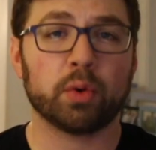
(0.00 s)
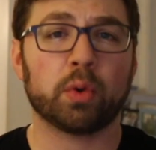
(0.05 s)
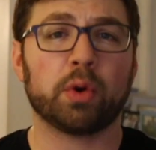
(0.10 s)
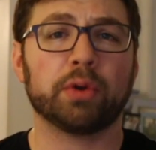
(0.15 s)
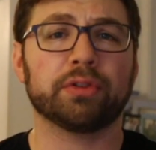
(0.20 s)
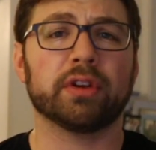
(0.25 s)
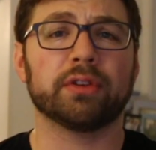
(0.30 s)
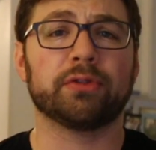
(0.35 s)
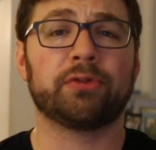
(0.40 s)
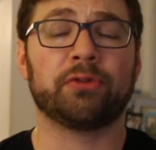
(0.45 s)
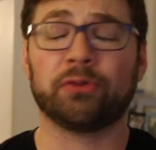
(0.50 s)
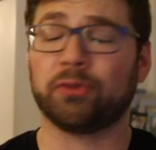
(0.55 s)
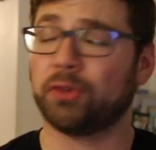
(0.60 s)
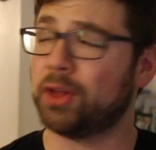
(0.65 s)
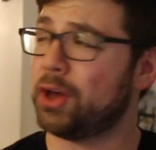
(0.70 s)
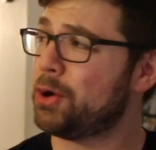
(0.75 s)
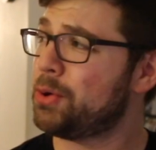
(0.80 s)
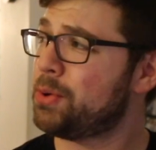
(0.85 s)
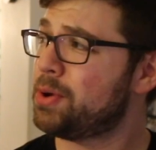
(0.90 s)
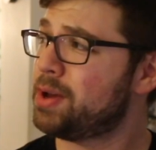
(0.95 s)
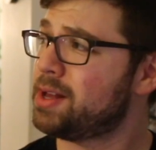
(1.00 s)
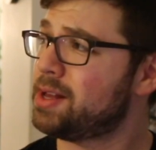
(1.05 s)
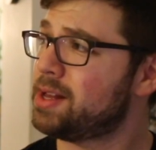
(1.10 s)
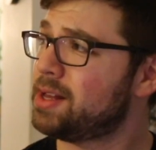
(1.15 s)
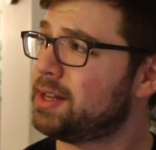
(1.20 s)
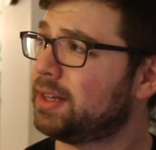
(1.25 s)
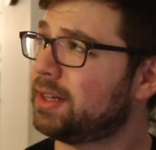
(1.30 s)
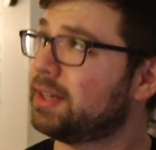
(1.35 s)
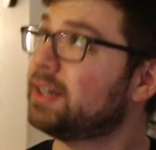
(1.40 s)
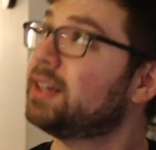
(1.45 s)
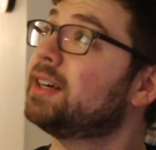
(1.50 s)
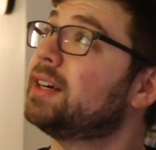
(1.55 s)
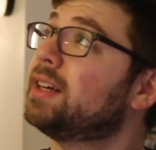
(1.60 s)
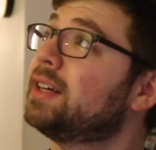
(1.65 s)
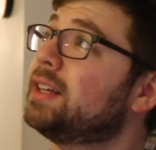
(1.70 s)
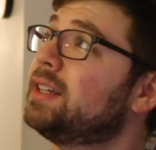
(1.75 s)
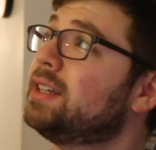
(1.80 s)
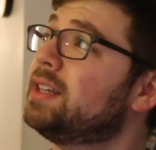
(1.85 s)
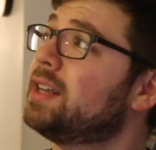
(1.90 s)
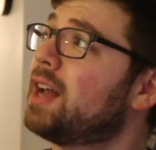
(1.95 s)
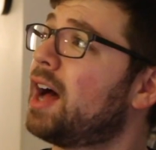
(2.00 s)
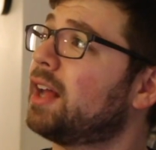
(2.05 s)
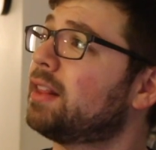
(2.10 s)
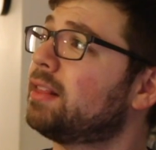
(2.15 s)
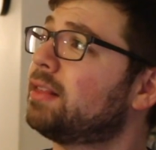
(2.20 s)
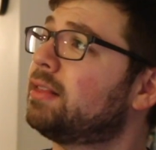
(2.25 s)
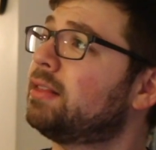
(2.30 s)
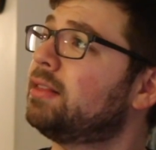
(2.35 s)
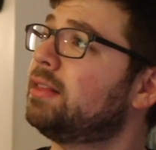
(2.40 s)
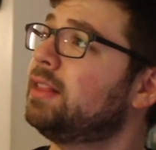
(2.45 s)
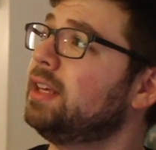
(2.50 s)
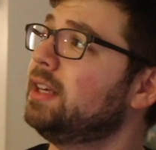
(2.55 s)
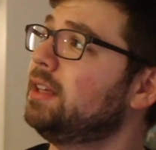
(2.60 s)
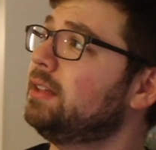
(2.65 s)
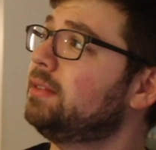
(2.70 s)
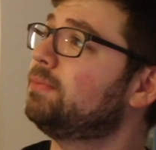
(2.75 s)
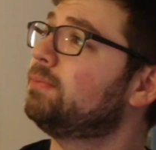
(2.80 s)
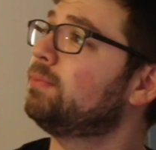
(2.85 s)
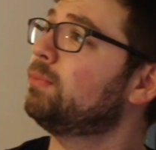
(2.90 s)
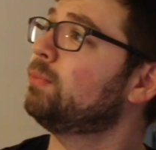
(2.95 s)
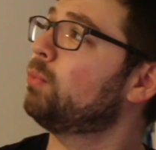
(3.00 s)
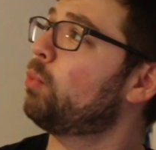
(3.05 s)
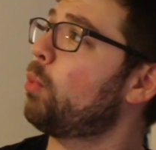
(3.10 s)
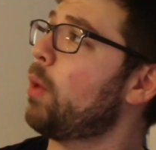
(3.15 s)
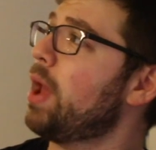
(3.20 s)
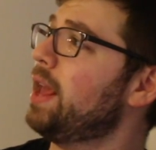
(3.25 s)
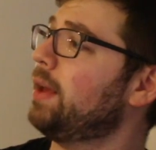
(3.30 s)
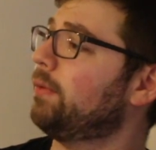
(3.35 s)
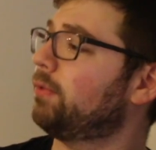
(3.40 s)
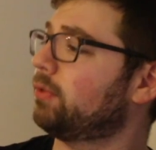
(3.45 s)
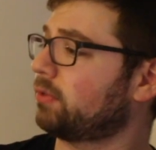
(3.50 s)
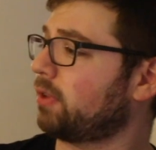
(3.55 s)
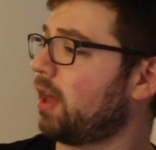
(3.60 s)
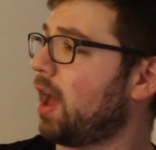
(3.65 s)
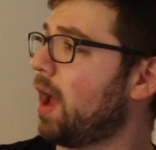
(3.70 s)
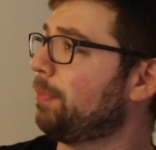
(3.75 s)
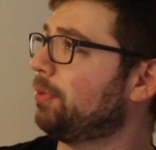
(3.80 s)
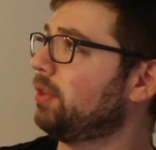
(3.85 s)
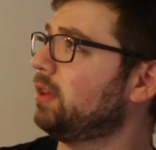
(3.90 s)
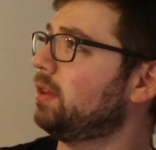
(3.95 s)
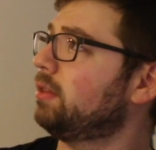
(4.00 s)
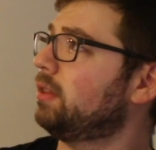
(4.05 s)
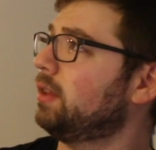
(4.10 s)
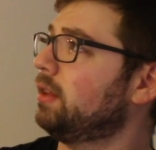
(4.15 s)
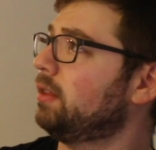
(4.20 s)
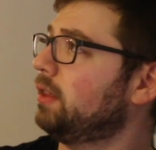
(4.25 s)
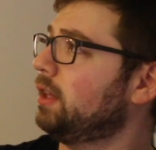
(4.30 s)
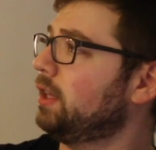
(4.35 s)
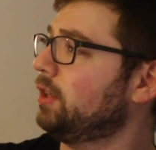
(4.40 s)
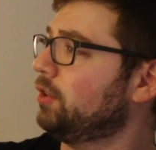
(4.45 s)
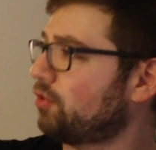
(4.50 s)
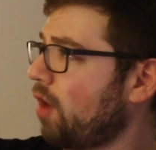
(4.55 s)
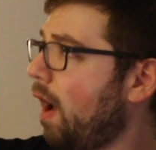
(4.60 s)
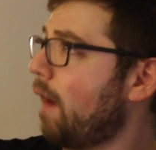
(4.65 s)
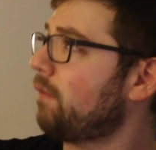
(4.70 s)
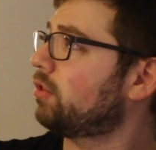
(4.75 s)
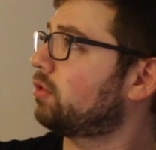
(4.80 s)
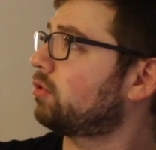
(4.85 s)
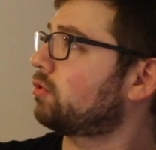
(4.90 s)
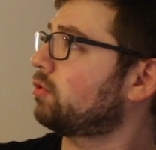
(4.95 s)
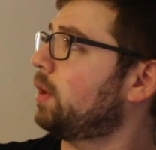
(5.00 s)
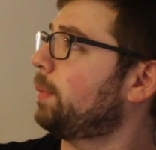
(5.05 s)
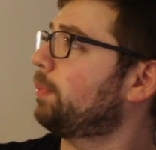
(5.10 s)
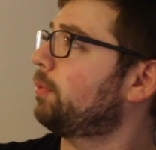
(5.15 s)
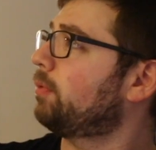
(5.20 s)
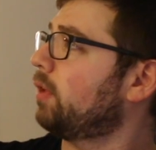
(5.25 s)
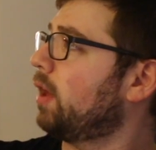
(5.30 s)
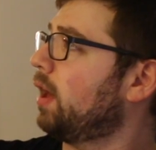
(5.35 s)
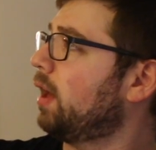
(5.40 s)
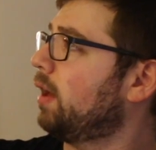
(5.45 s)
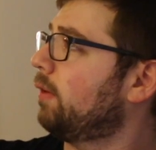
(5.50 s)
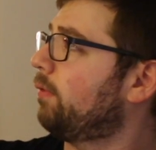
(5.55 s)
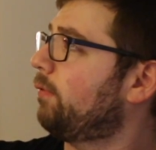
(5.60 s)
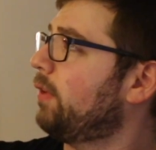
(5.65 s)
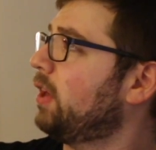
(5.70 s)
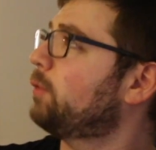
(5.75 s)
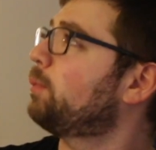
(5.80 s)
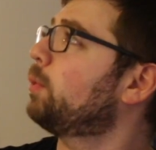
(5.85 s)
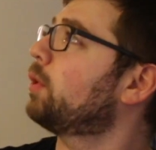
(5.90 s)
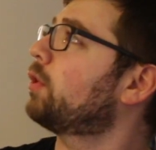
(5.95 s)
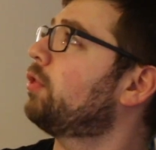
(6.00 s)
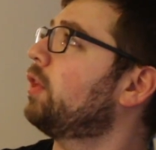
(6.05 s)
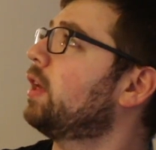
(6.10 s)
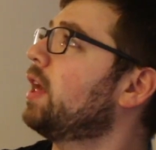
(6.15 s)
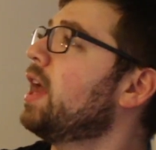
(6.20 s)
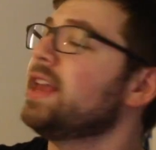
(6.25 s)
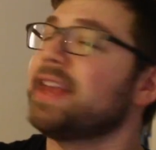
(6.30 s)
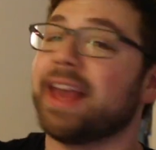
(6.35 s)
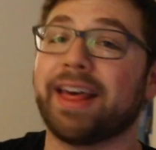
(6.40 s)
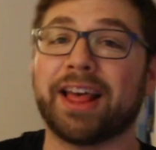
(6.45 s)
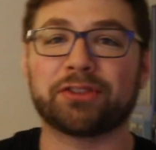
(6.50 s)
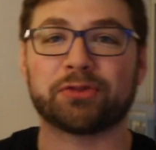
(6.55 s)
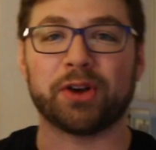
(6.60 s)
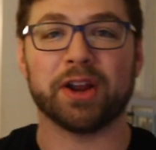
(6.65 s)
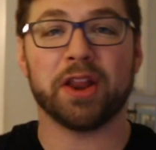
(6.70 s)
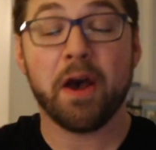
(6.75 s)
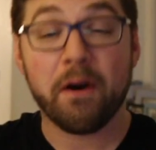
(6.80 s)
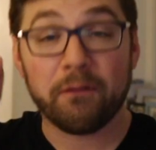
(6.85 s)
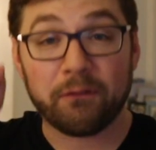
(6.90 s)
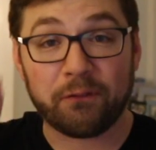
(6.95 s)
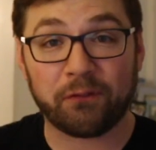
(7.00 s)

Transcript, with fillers: In the world of Flow, not the wave type, the, the, the JavaScript uh, Facebook thing. Yeah, that's right.